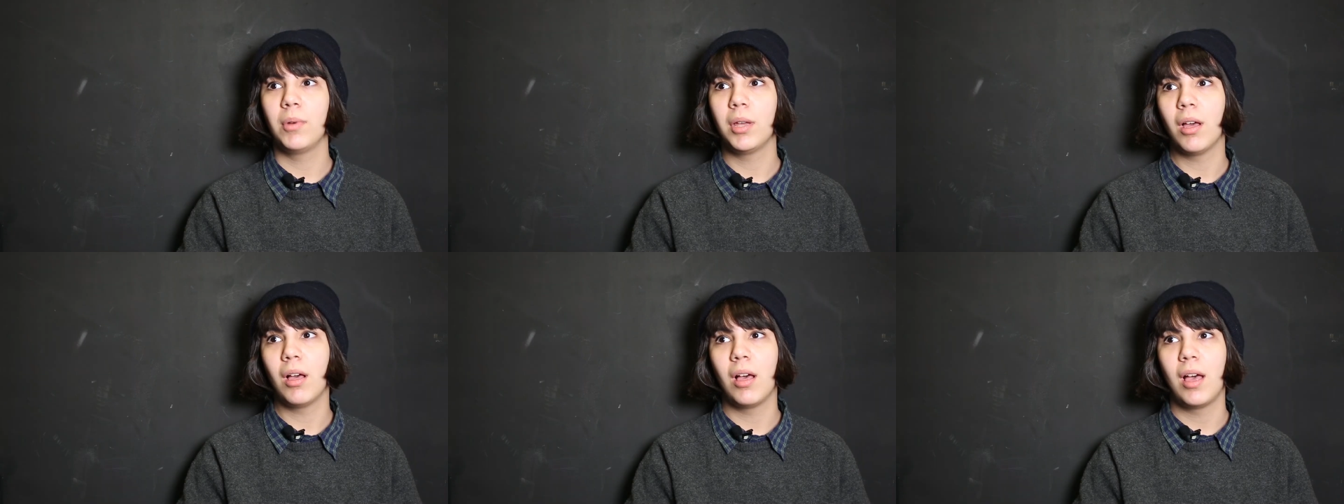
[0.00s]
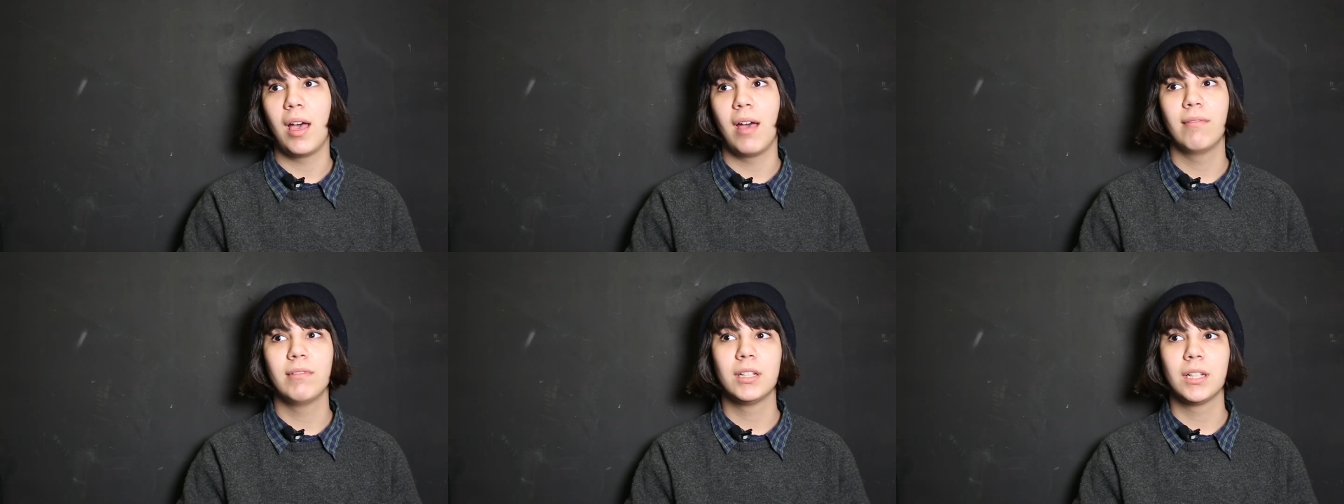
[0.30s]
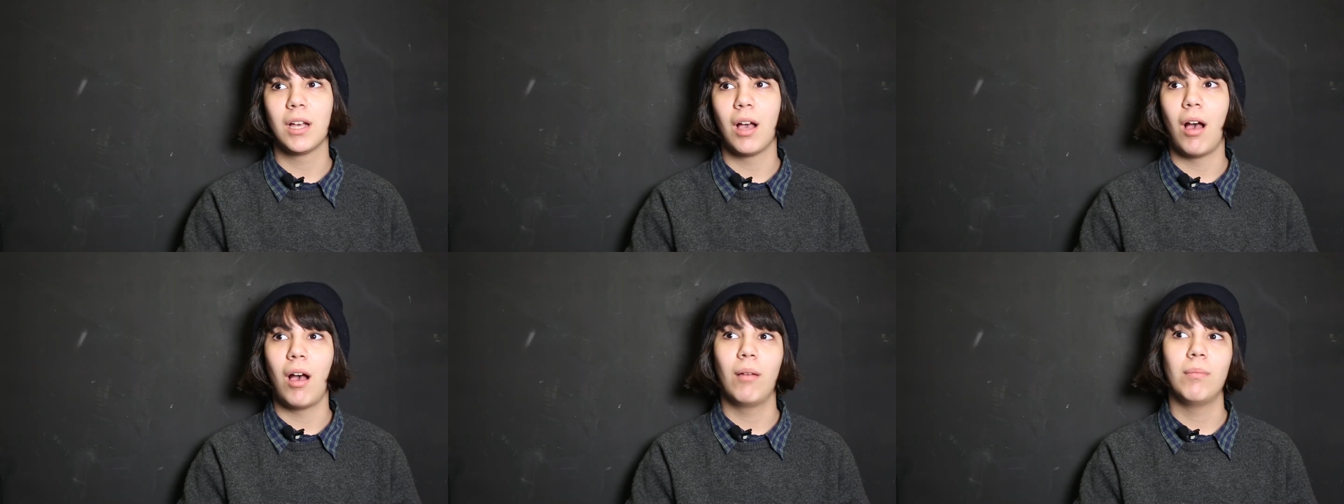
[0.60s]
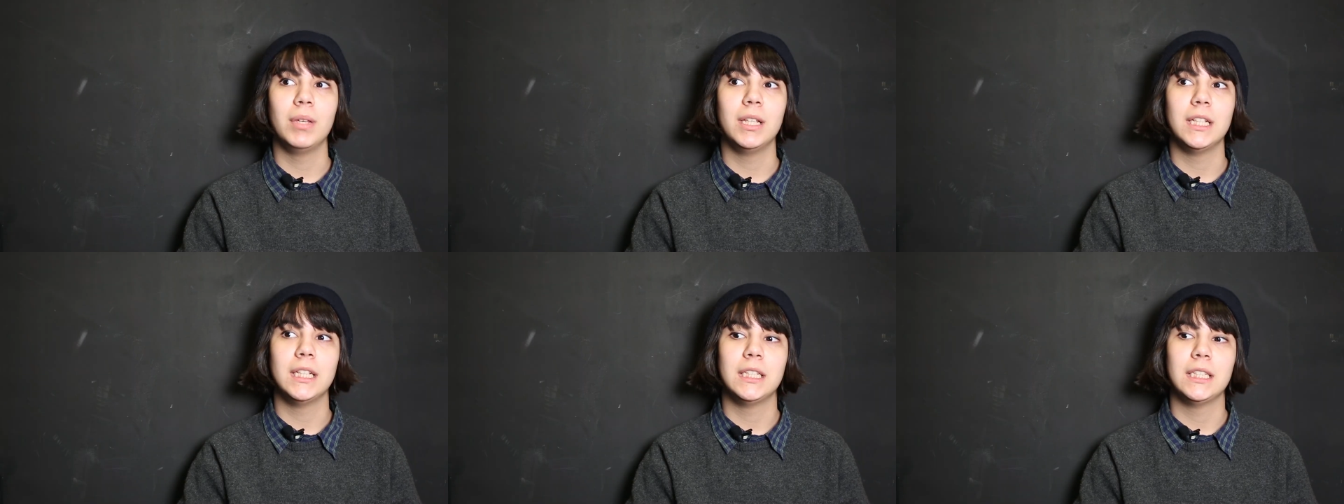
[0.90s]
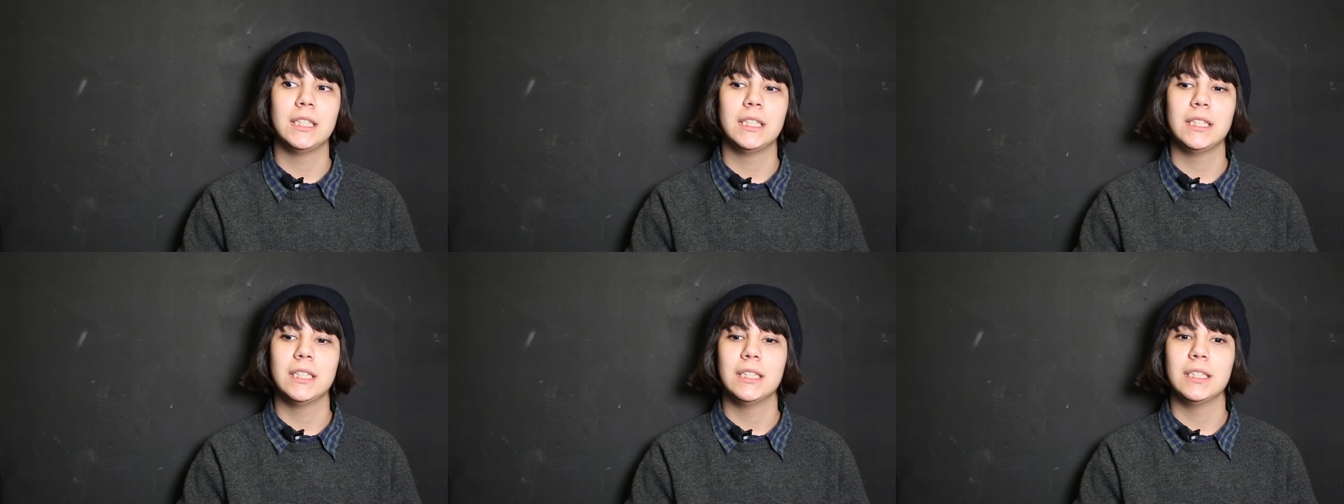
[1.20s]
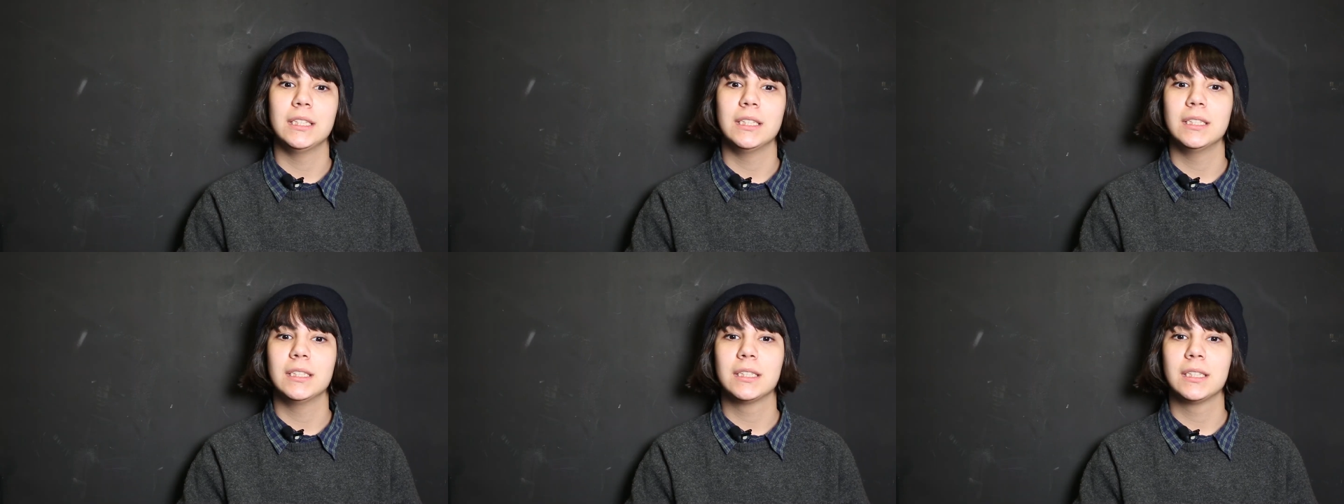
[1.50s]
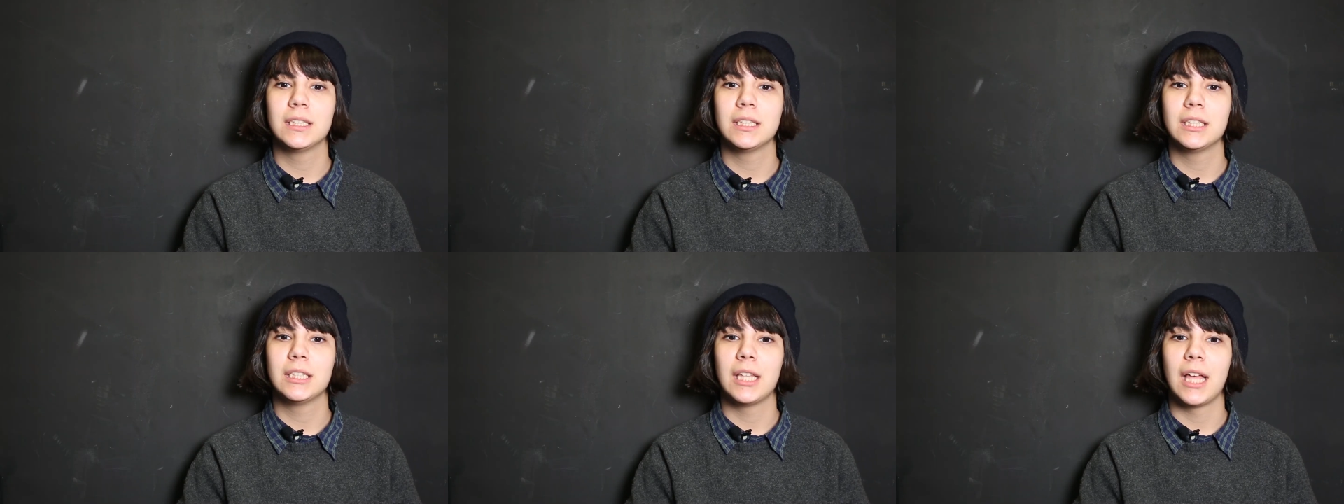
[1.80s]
we all have in common is